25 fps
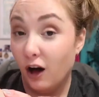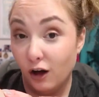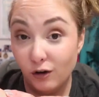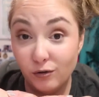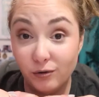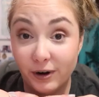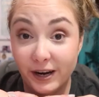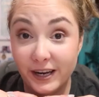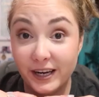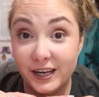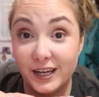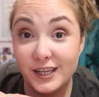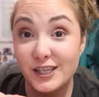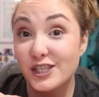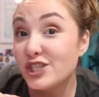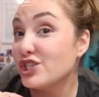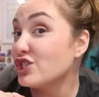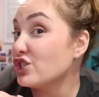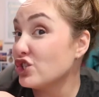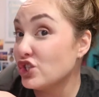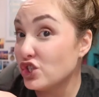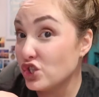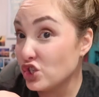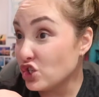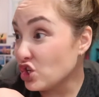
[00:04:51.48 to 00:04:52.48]
Alrighty,
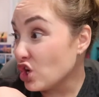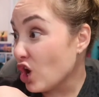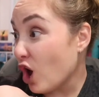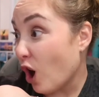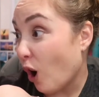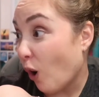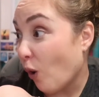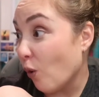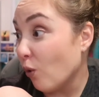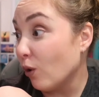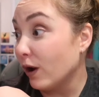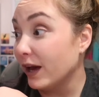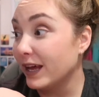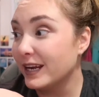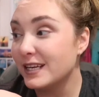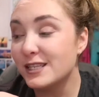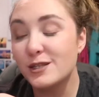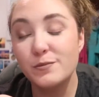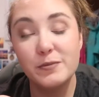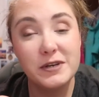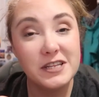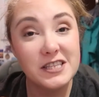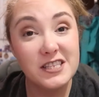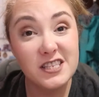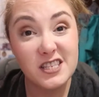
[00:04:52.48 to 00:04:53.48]
so it
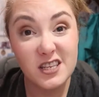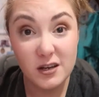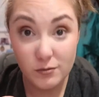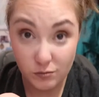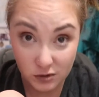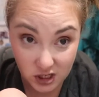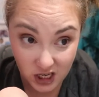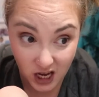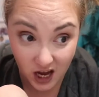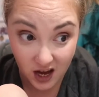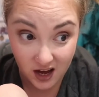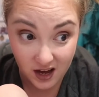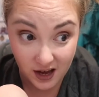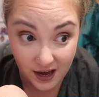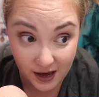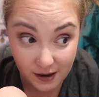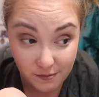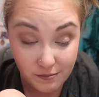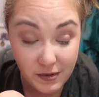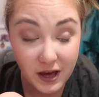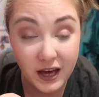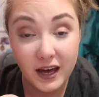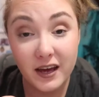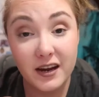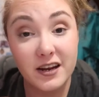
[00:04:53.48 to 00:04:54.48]
has been some
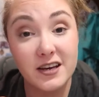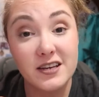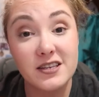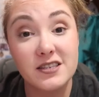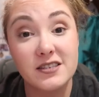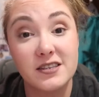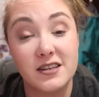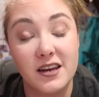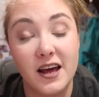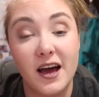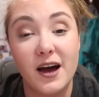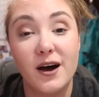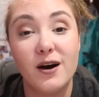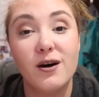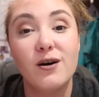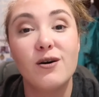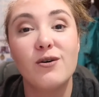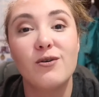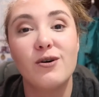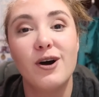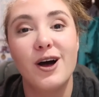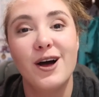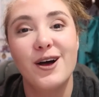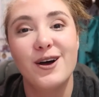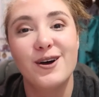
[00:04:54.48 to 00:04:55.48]
time. It is
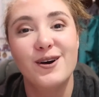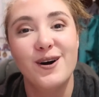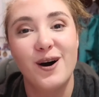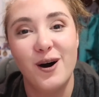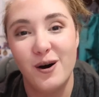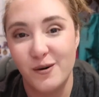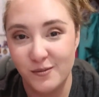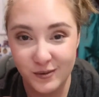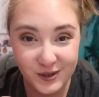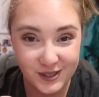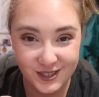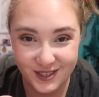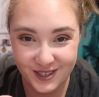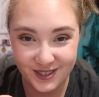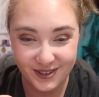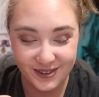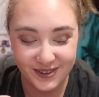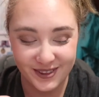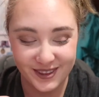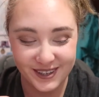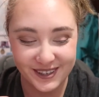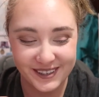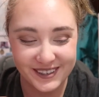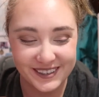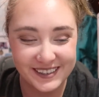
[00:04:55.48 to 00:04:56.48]
now almost
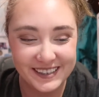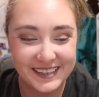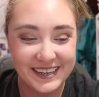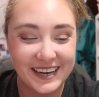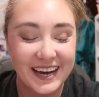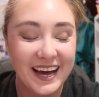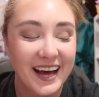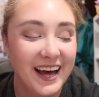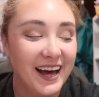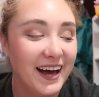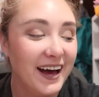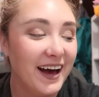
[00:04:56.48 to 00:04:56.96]
two thirty.